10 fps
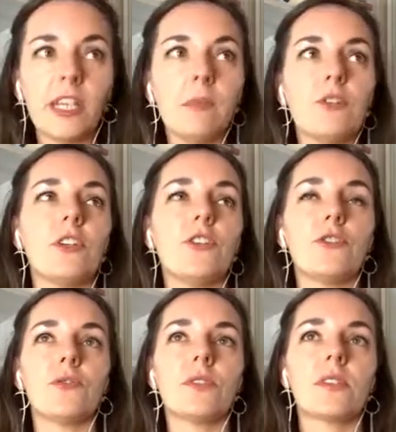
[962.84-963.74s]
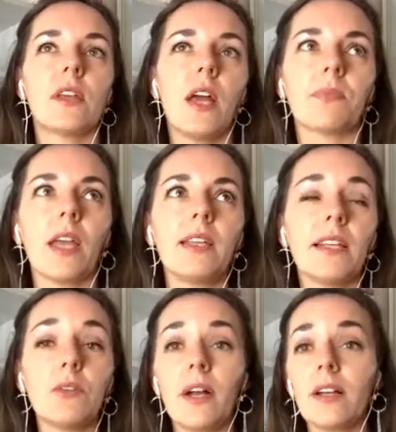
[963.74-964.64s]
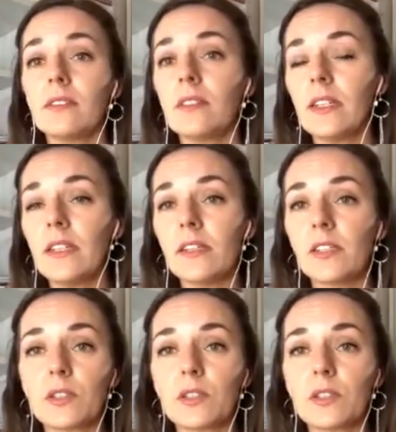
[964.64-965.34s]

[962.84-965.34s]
image issues. Another one is